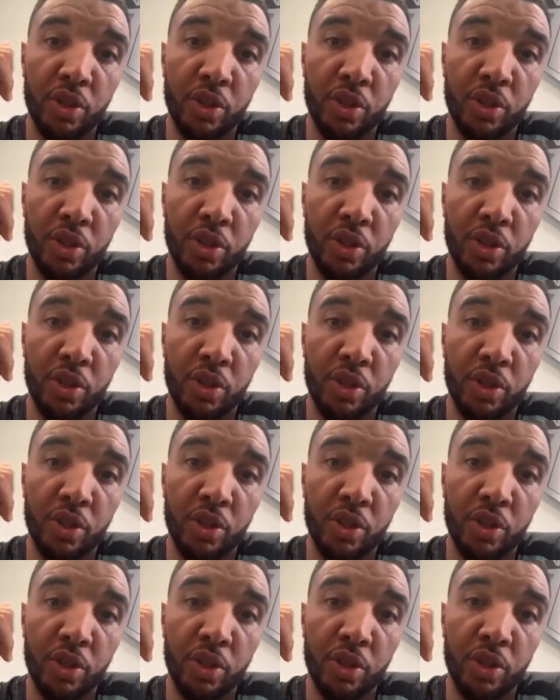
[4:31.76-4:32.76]
All right, I've
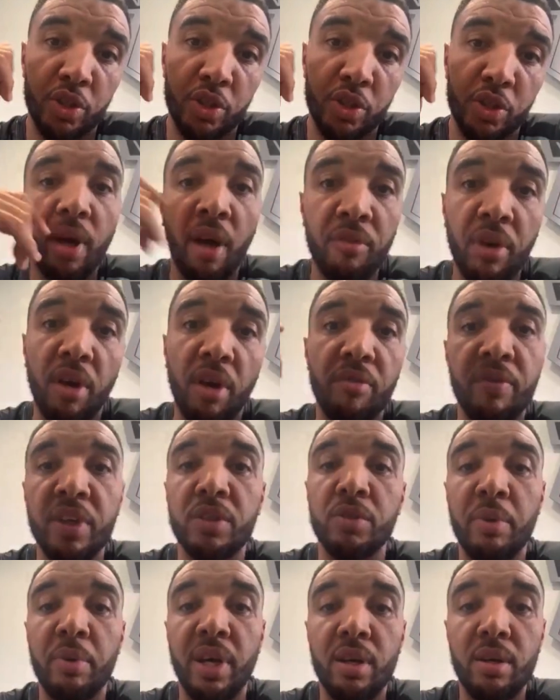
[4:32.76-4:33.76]
got to fix up here.
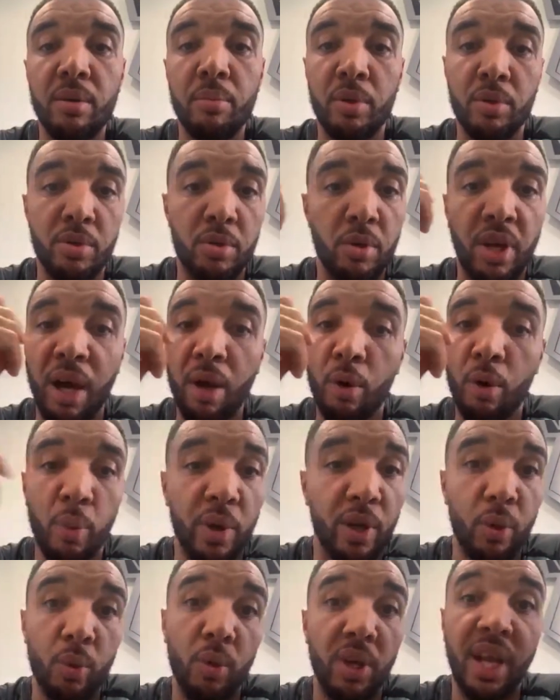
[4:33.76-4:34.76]
Because look how quick
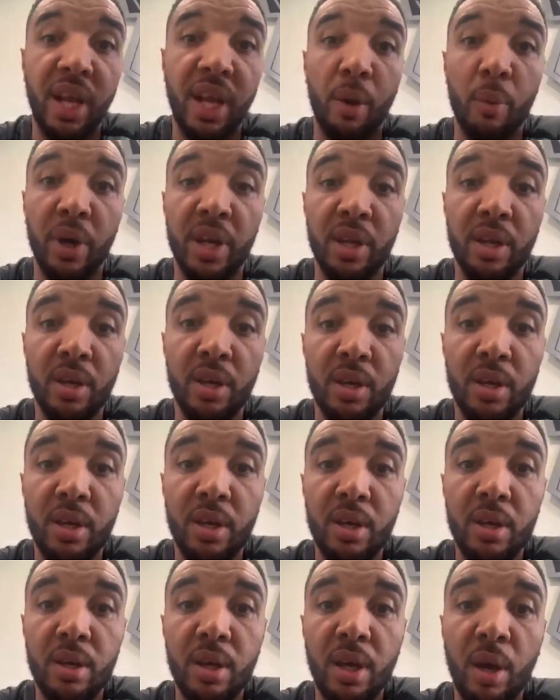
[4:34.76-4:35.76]
all of that went.
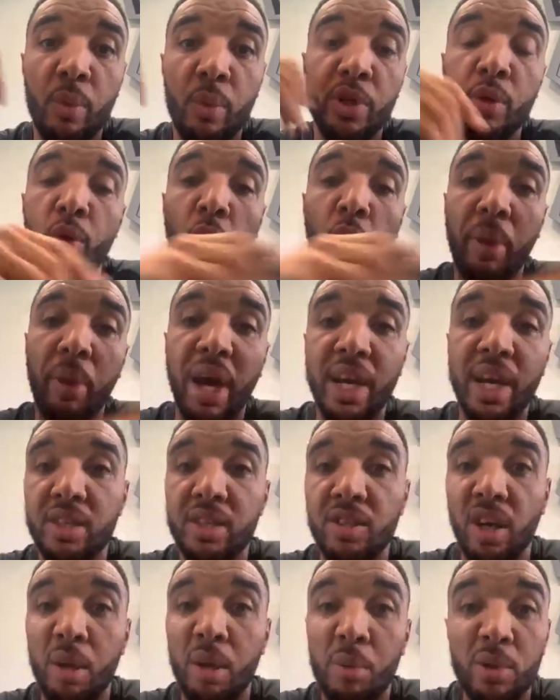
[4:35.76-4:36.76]
And when you look back at
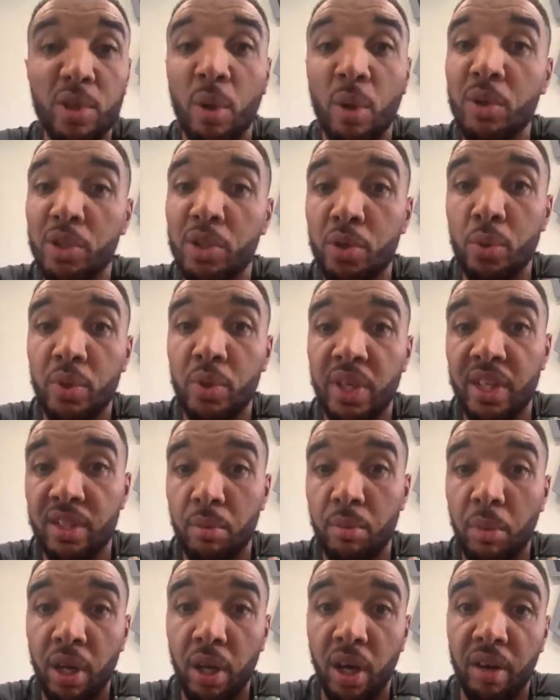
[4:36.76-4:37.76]
time, it was only 2
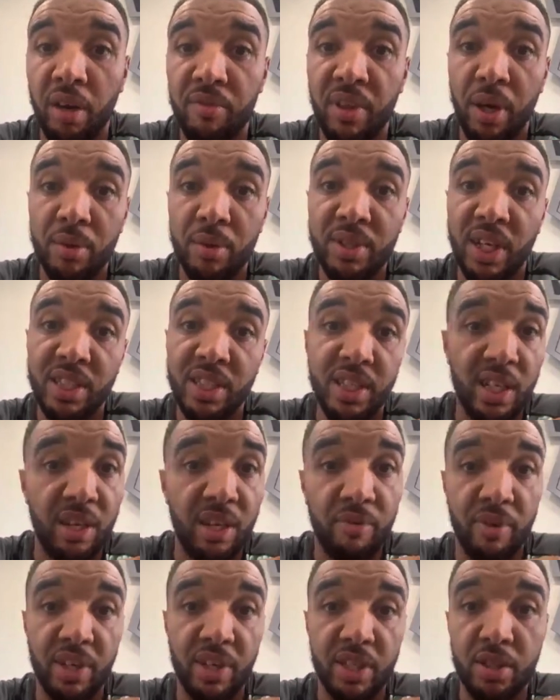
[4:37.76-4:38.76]
years of my life that I was actually
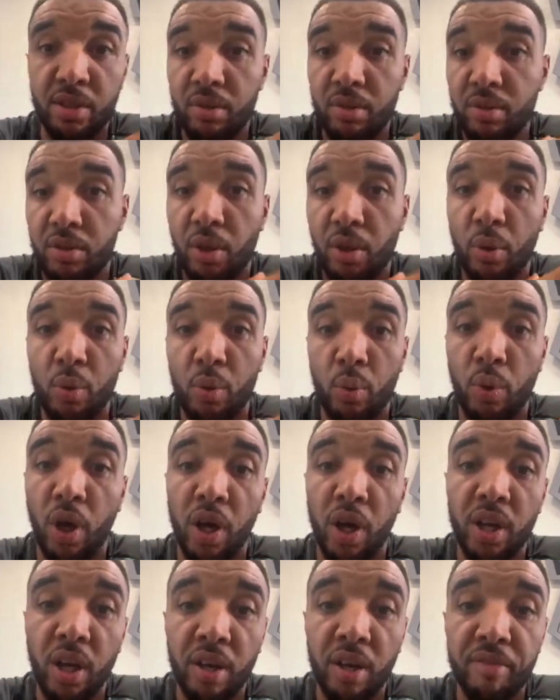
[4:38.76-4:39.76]
living this
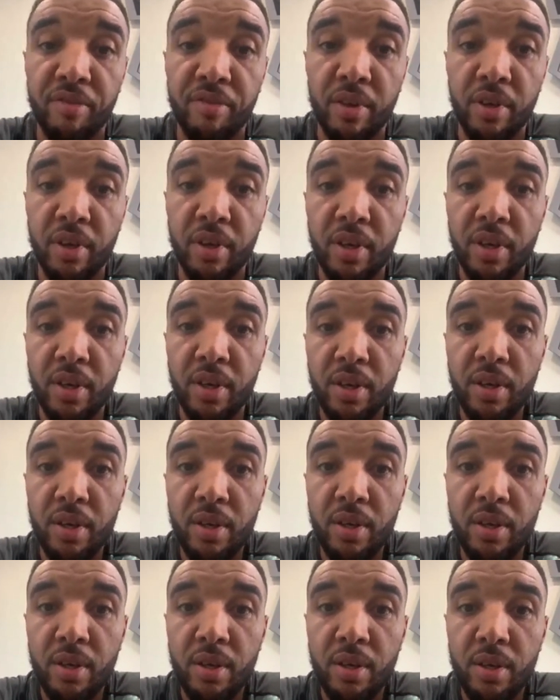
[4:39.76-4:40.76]
so-called high life. Mm.
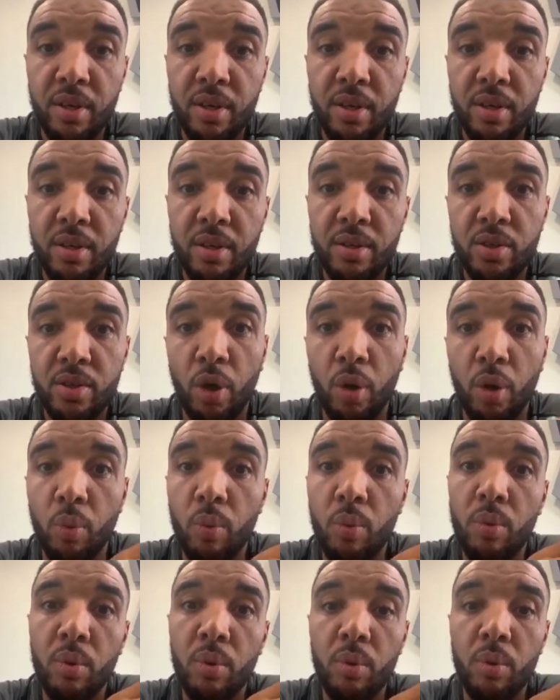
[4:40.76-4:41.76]

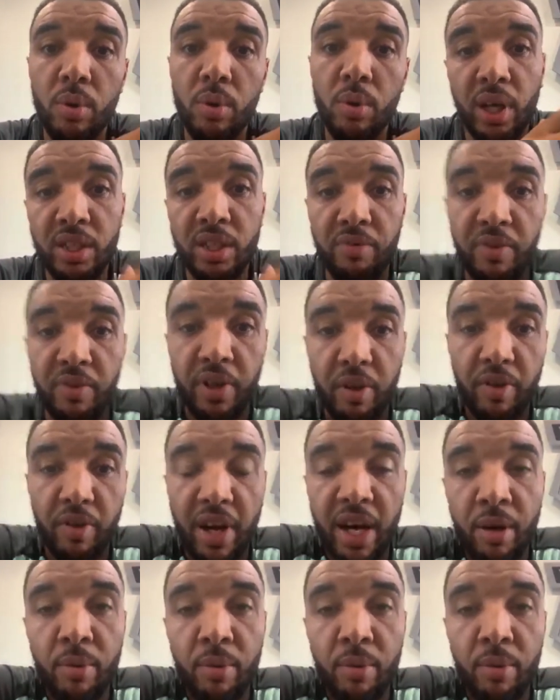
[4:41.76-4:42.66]
So I had to figure